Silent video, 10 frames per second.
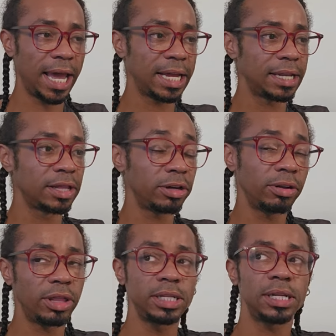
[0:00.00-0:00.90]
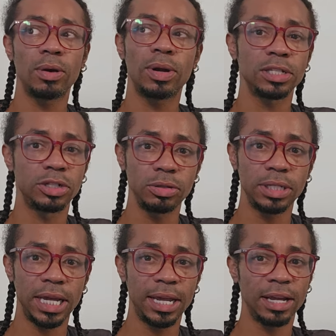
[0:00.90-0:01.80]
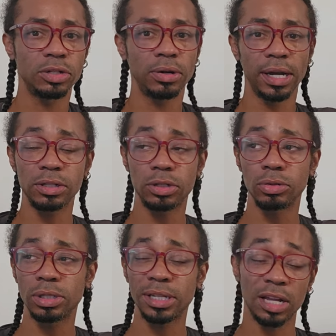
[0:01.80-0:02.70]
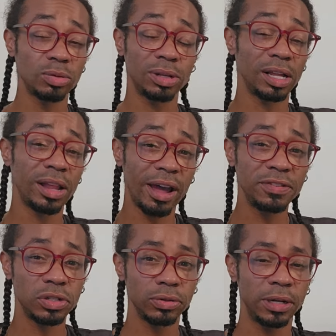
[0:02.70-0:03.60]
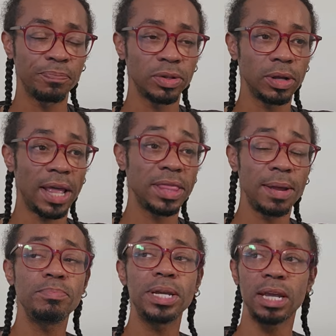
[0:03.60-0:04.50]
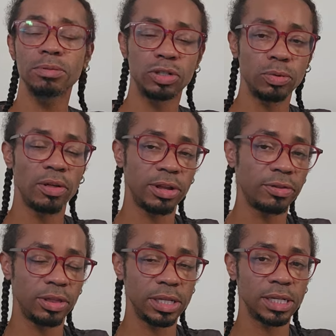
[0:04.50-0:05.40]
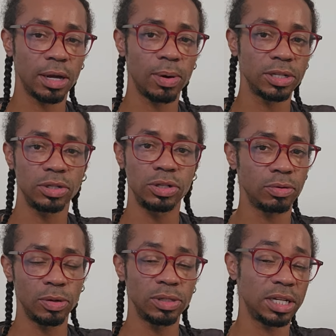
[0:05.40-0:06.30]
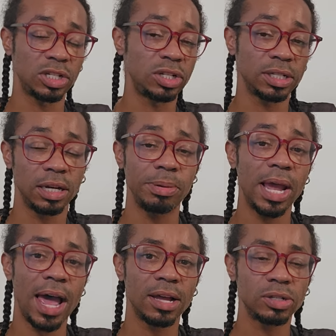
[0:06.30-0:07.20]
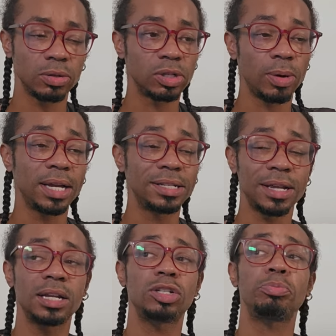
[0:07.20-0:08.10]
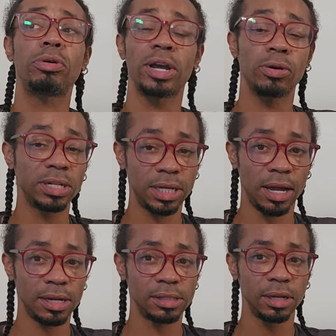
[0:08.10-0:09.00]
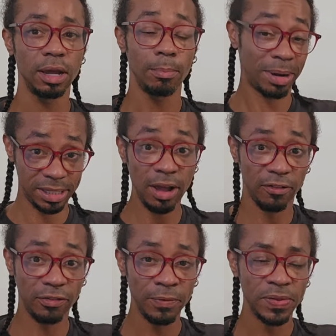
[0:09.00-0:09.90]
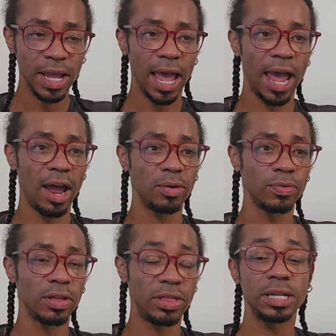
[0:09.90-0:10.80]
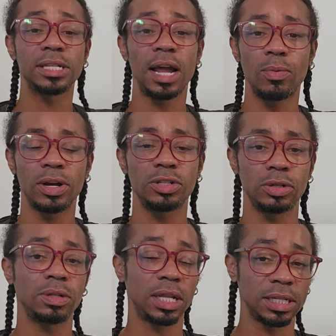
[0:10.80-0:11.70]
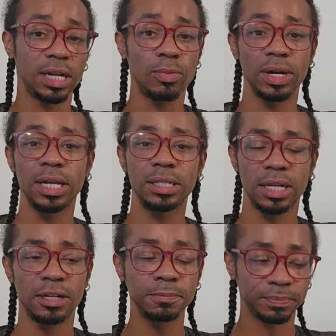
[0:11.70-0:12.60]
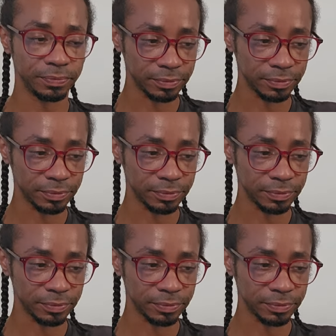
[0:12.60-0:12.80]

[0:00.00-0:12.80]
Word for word: And there are things that I wanted to do today, and trying to schedule a live stream and then being able to do all the other things that I wanted to do, it was, it's just going to be a hassle. So I decided to prioritize myself and the things that I want to do, the things that I want to get done.